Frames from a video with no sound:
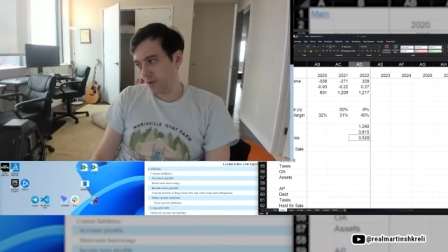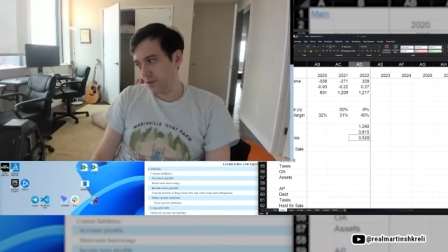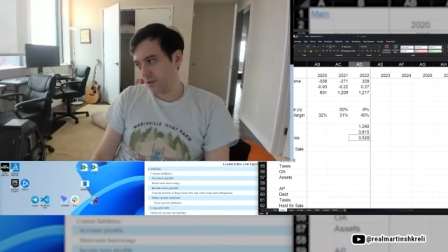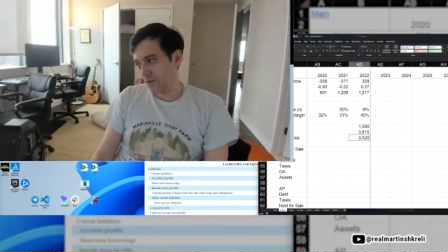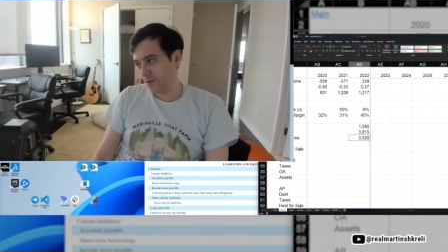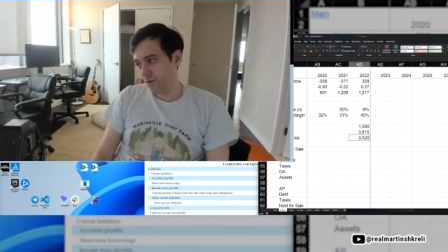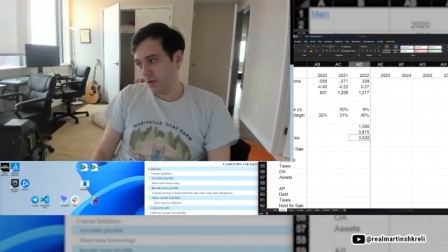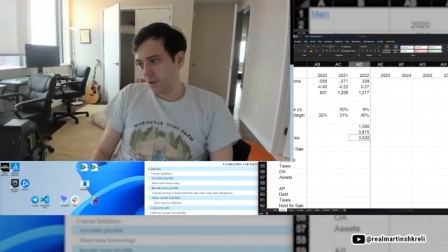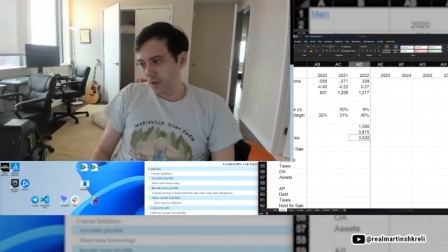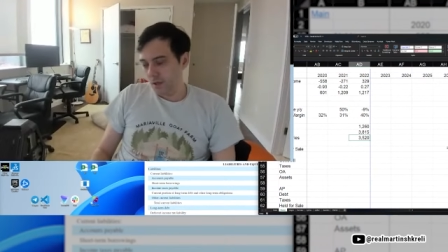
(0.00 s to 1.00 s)
So
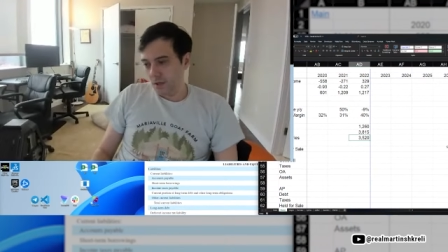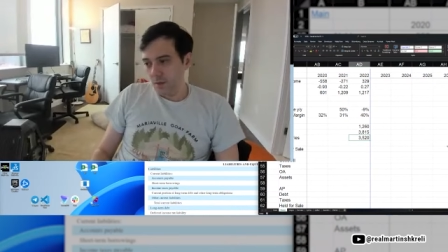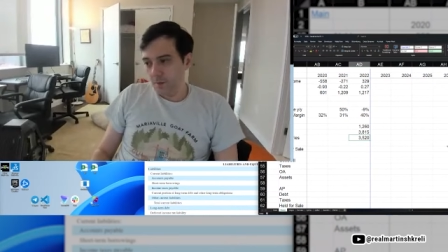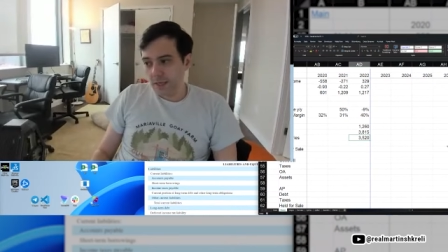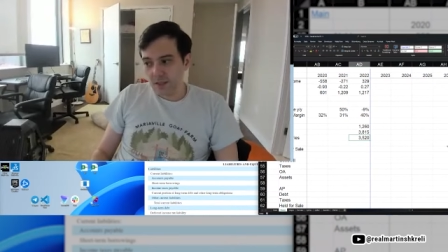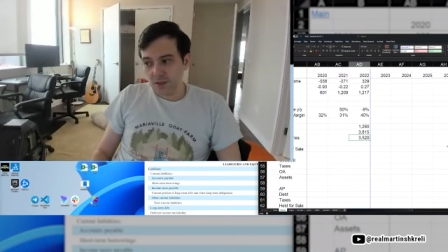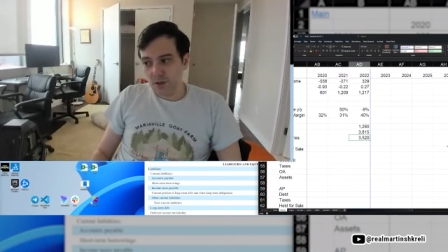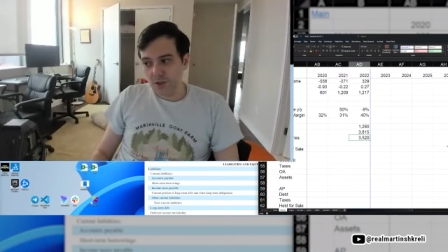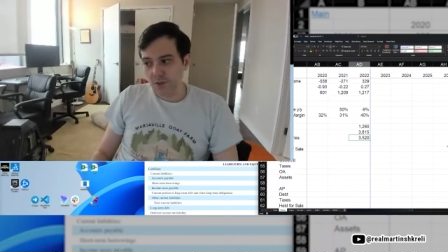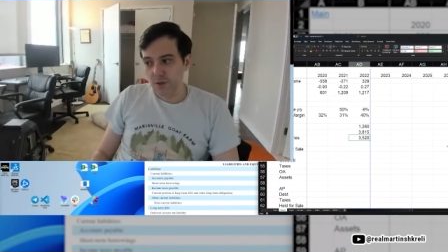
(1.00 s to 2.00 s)
banks
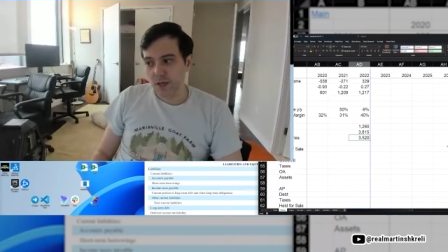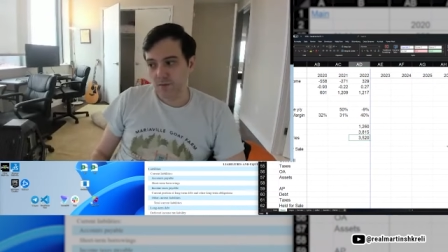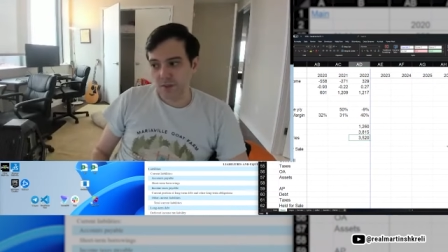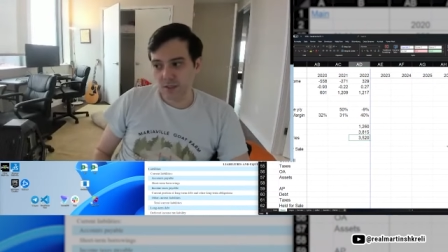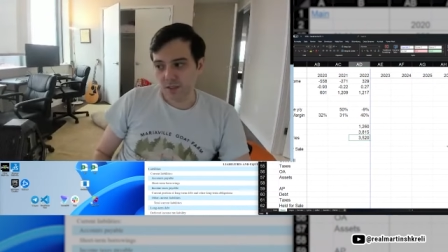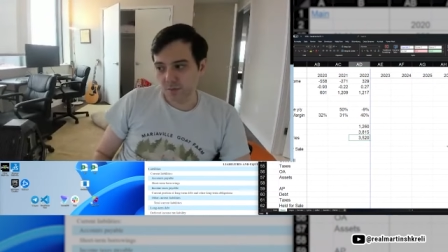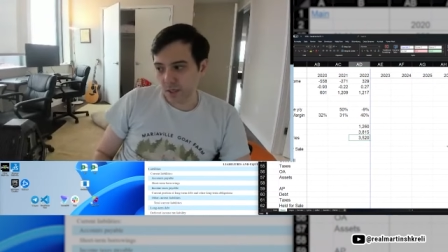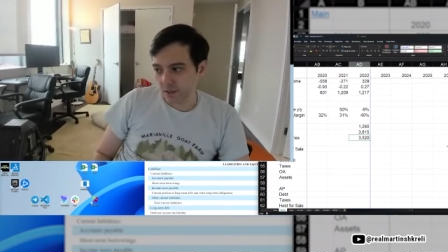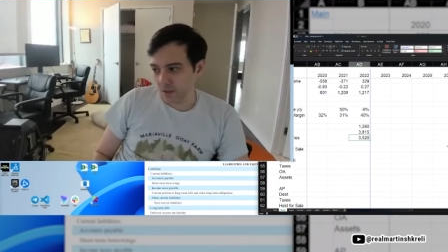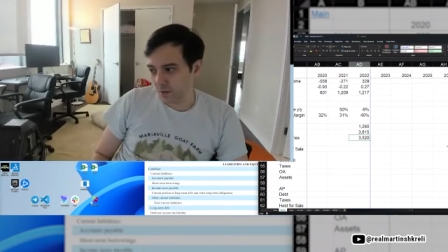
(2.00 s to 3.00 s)
also don't have this because
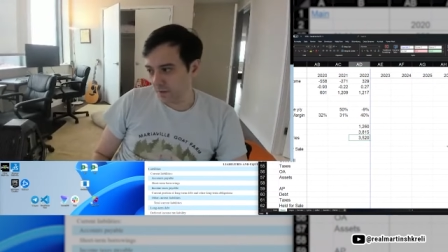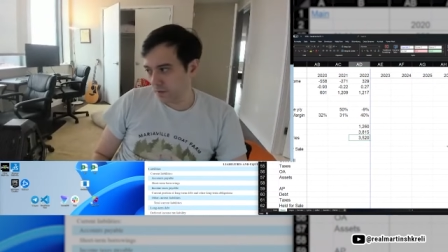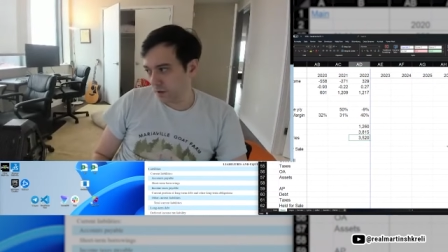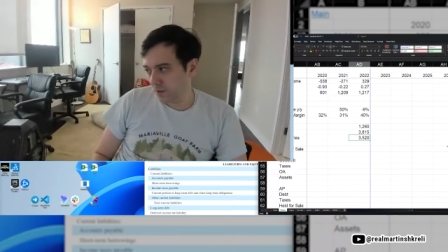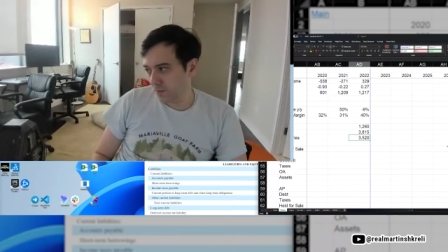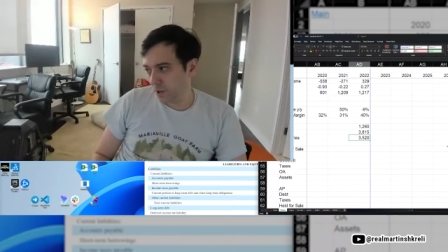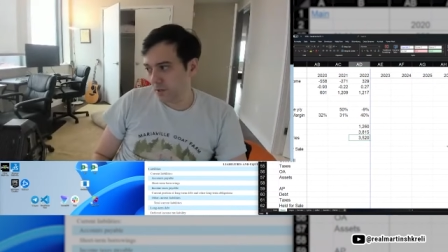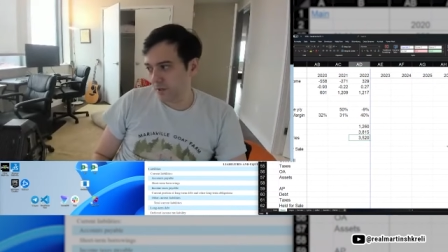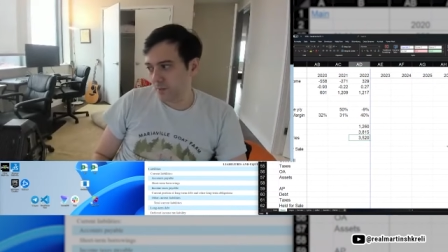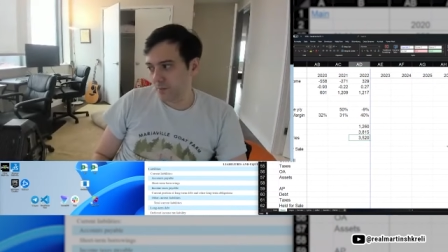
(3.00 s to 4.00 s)
banks don't aren't
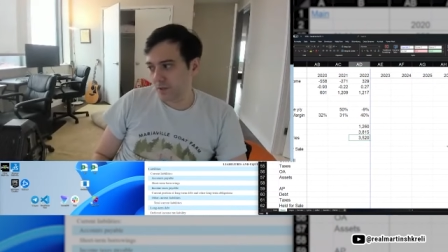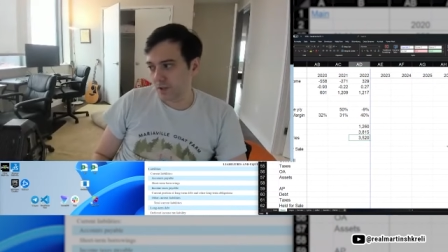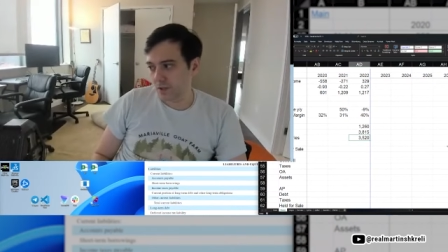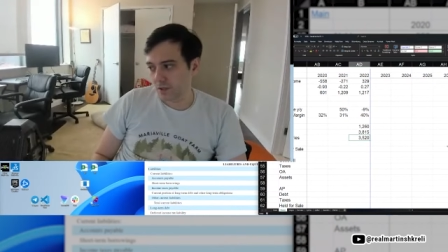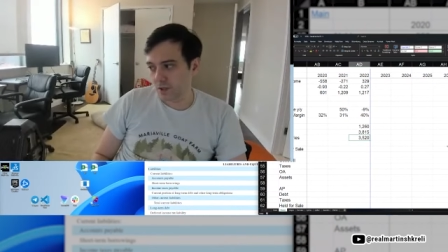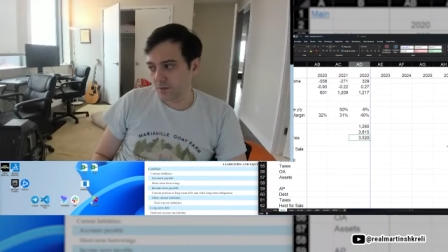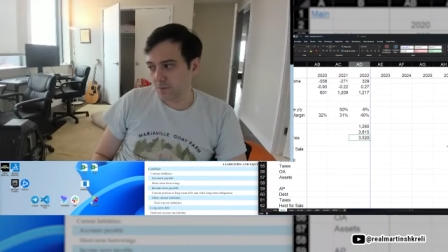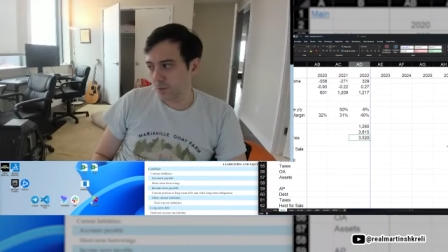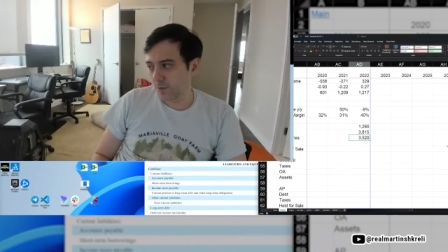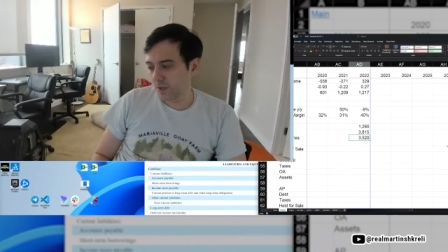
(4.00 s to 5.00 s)
product companies. They kind of
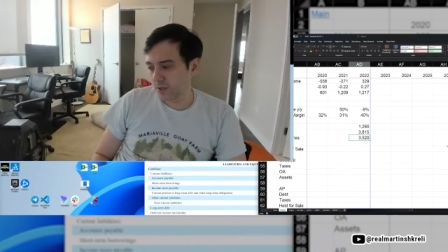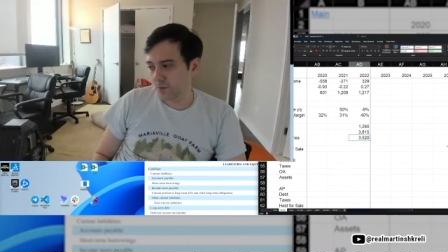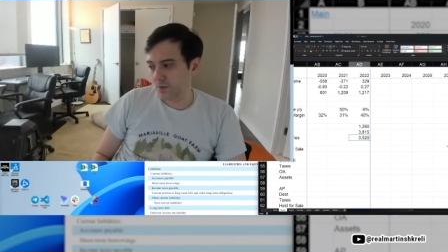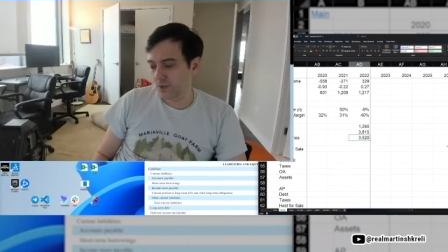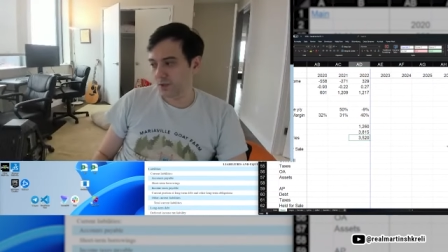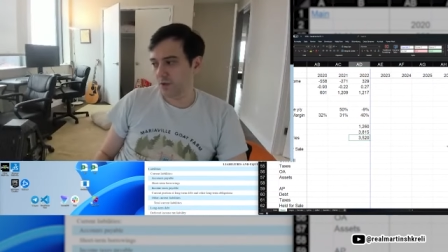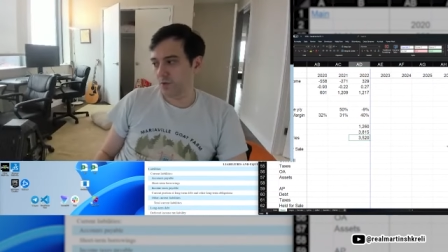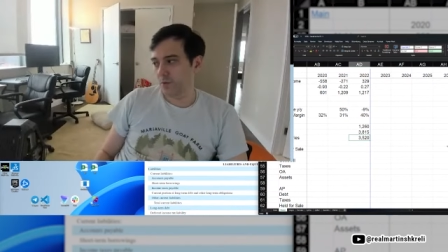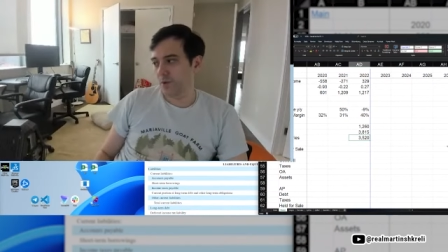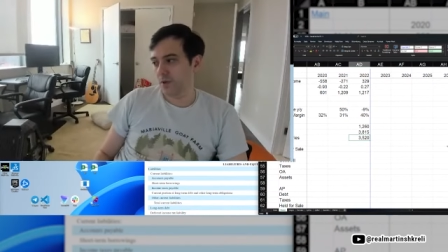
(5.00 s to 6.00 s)
provide a service. So
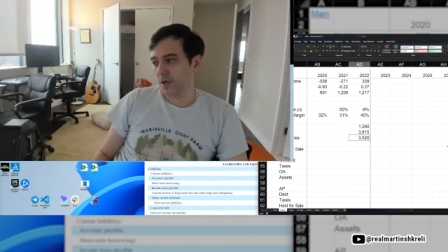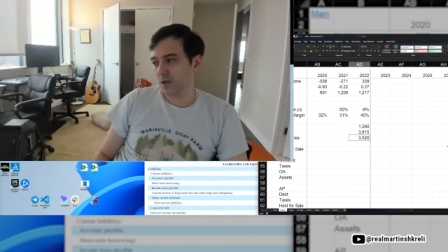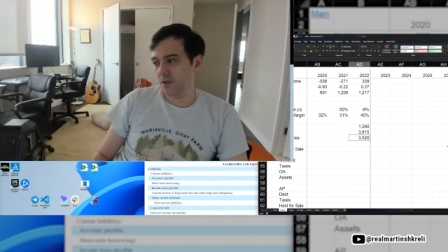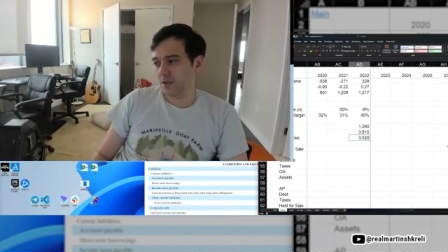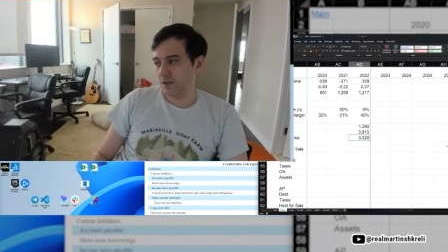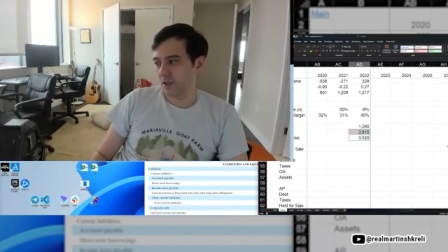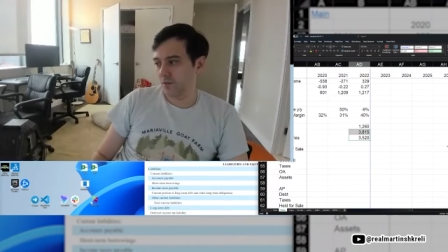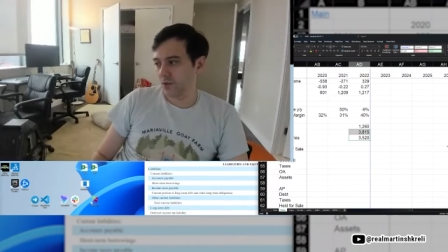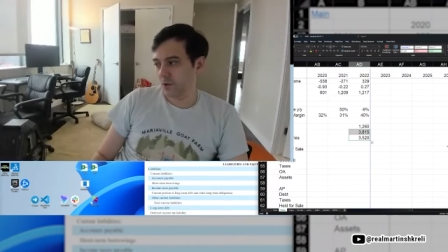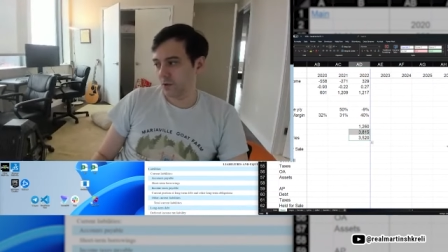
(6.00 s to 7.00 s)
we're not going to see
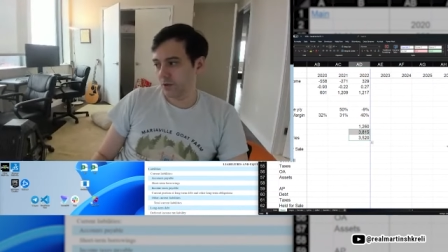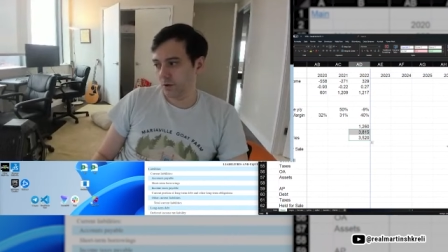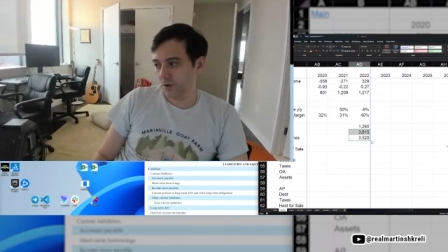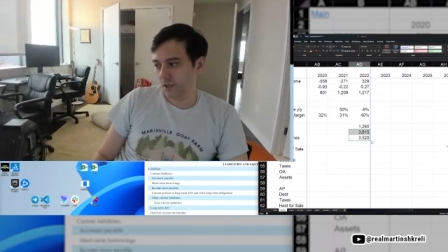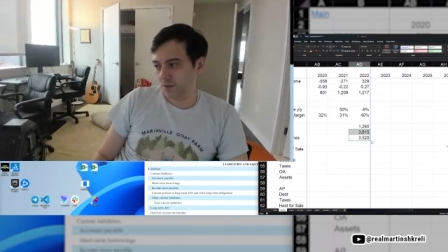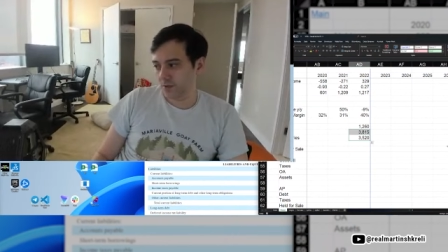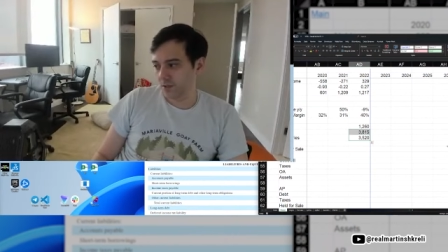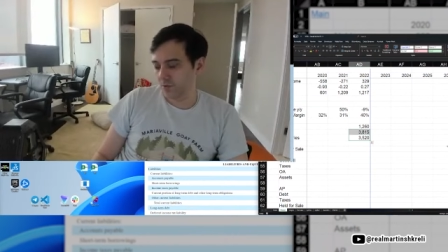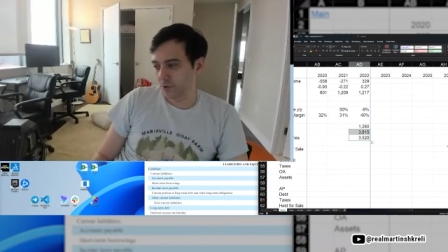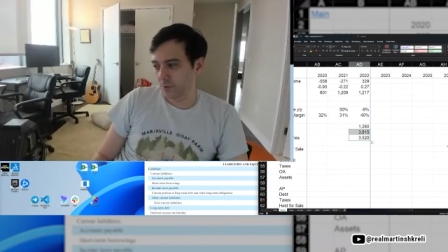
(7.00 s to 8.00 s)
inventory or accounts
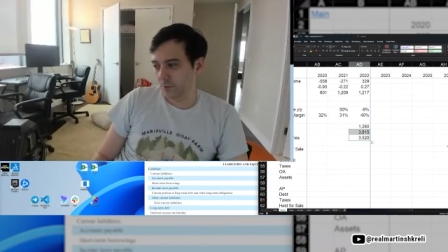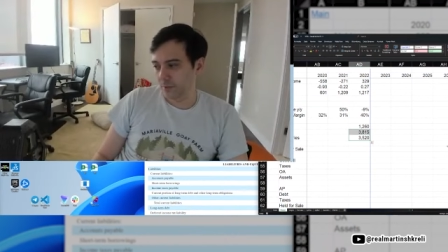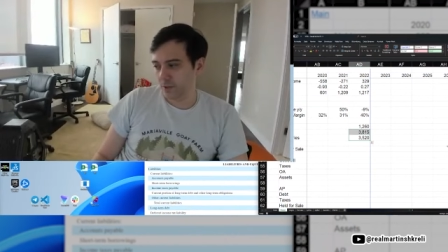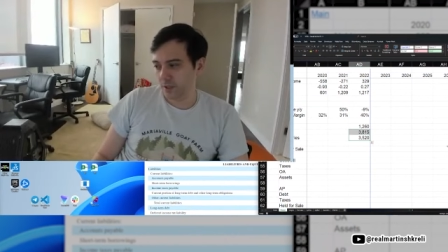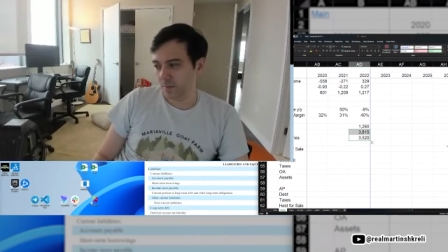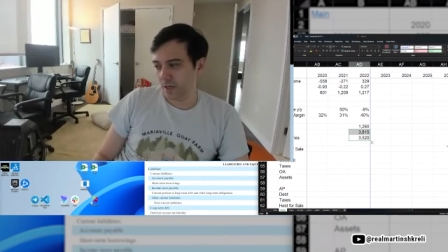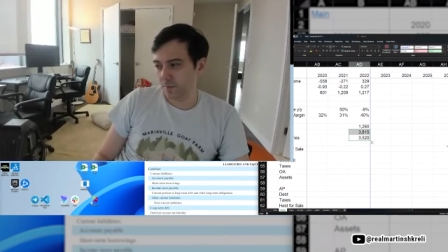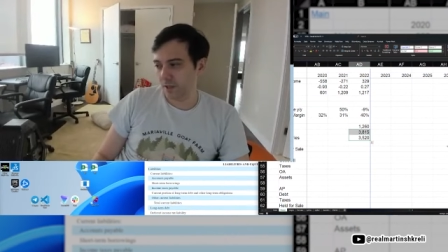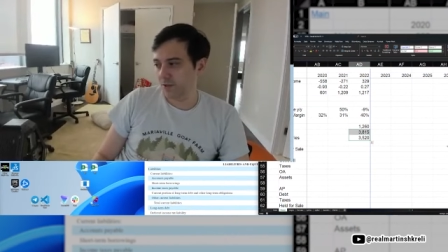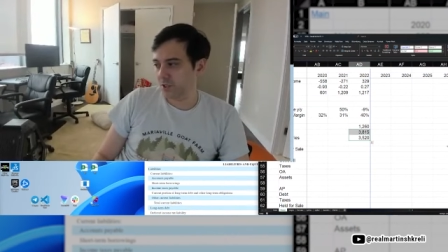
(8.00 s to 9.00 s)
receivable when we look at a bank
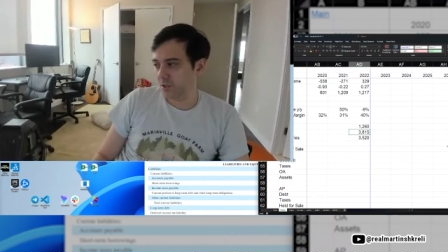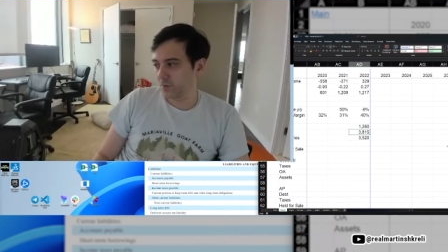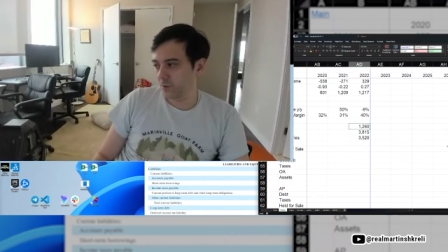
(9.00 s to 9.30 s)
balance sheet.